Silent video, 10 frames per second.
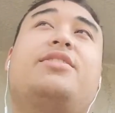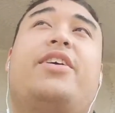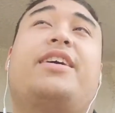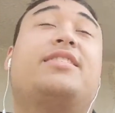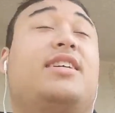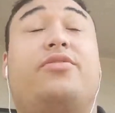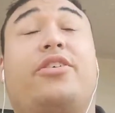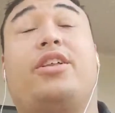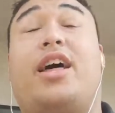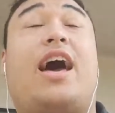Vegas. I was
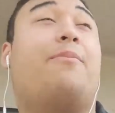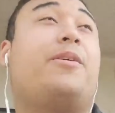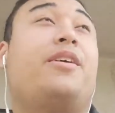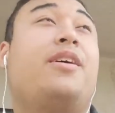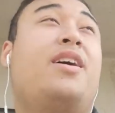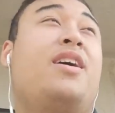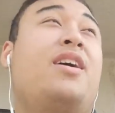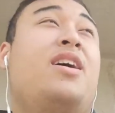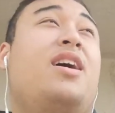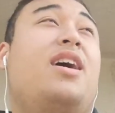feeling happy.
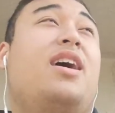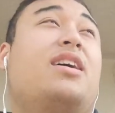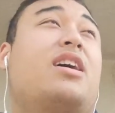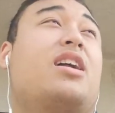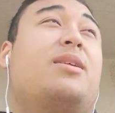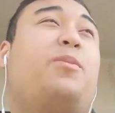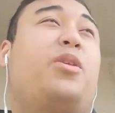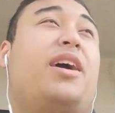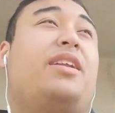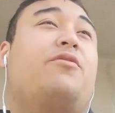Got on the
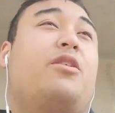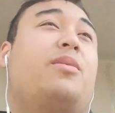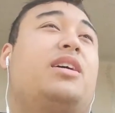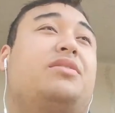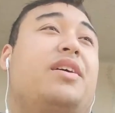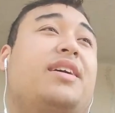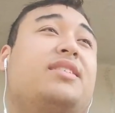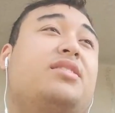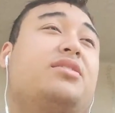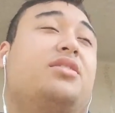plane from Las
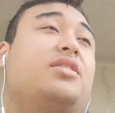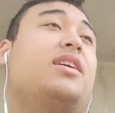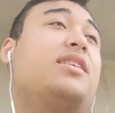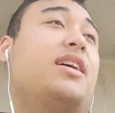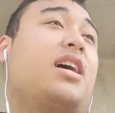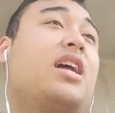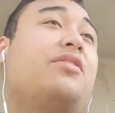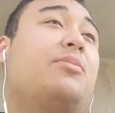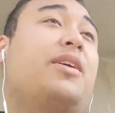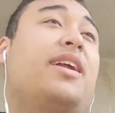Vegas. As soon as like I
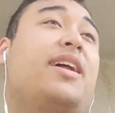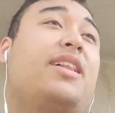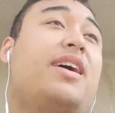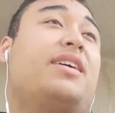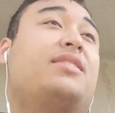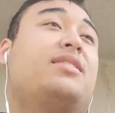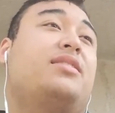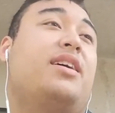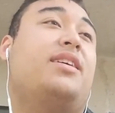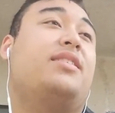got off the plane in LA,
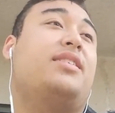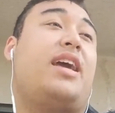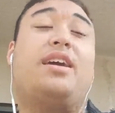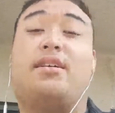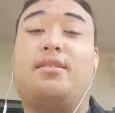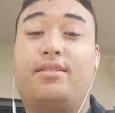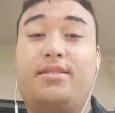it's like dang,